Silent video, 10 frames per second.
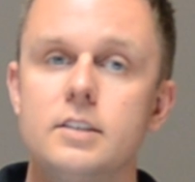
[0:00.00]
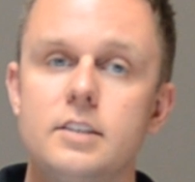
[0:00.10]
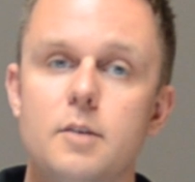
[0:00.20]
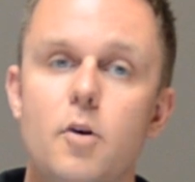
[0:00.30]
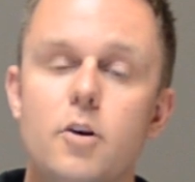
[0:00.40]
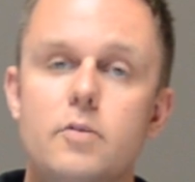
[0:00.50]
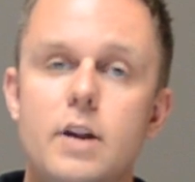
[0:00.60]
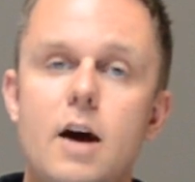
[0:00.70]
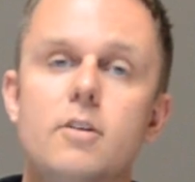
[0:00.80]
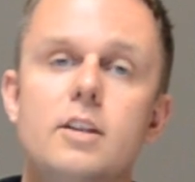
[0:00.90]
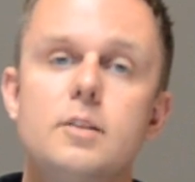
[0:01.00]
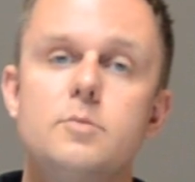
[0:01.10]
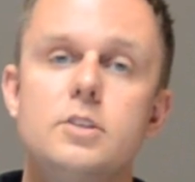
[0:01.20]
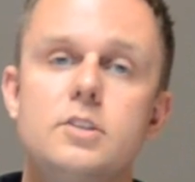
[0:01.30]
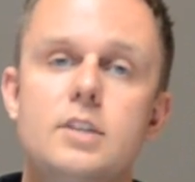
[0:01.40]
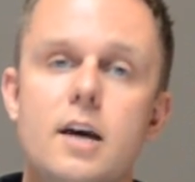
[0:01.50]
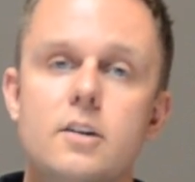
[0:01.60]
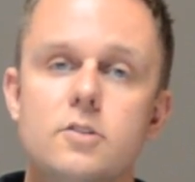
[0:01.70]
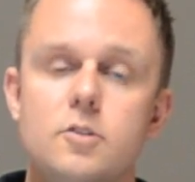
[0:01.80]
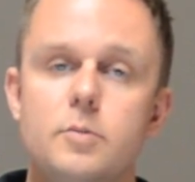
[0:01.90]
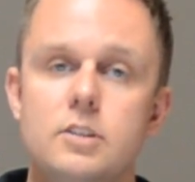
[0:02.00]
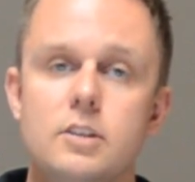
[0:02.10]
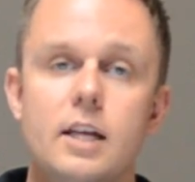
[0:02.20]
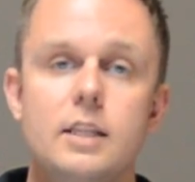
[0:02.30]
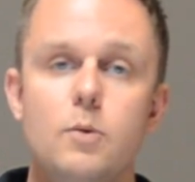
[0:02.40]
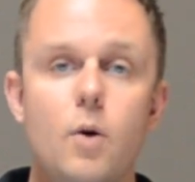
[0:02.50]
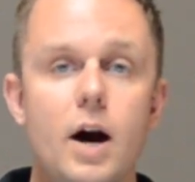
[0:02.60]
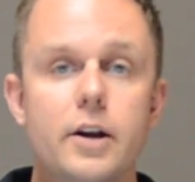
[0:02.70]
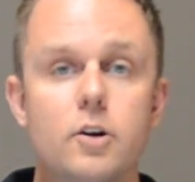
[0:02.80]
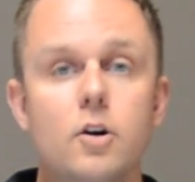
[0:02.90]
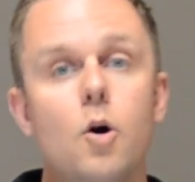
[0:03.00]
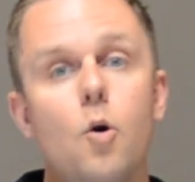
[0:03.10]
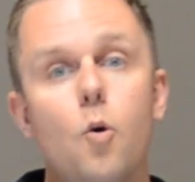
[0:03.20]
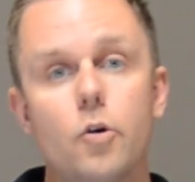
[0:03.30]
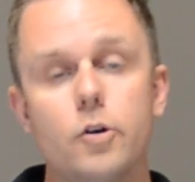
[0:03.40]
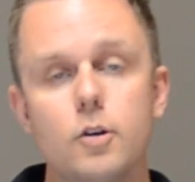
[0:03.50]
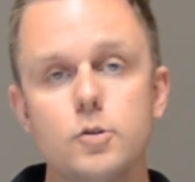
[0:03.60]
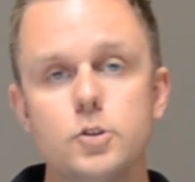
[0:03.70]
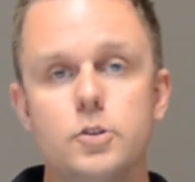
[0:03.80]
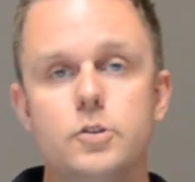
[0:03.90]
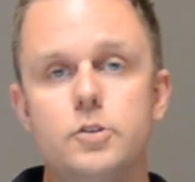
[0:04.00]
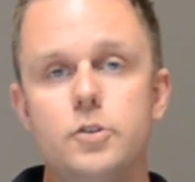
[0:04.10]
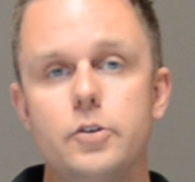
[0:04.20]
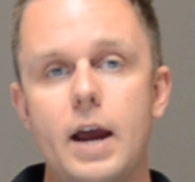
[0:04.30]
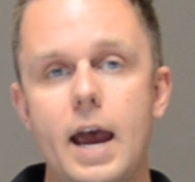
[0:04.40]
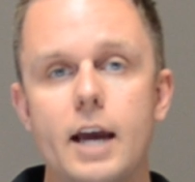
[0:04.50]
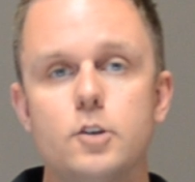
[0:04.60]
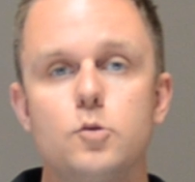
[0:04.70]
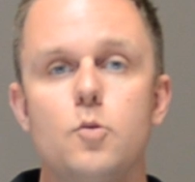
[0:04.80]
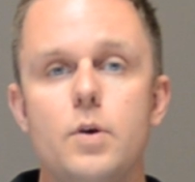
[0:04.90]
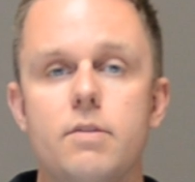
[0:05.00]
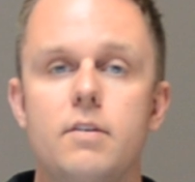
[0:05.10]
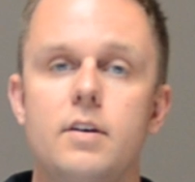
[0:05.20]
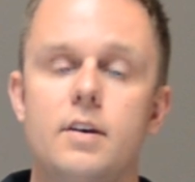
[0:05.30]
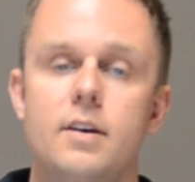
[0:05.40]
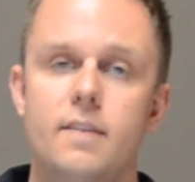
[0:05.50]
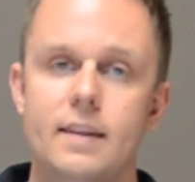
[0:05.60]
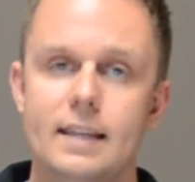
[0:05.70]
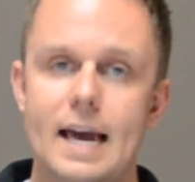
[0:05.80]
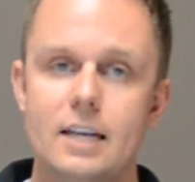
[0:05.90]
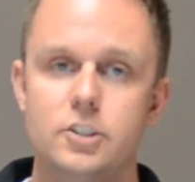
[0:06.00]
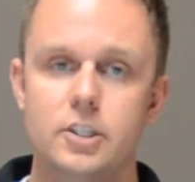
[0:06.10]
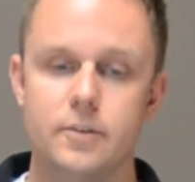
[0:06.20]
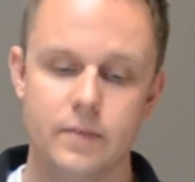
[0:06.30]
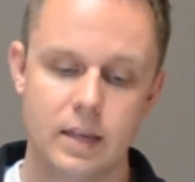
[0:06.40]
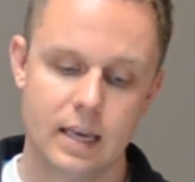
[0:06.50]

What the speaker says: San Marco now claims these saddles to be slightly wider or closer to their actual width than last year.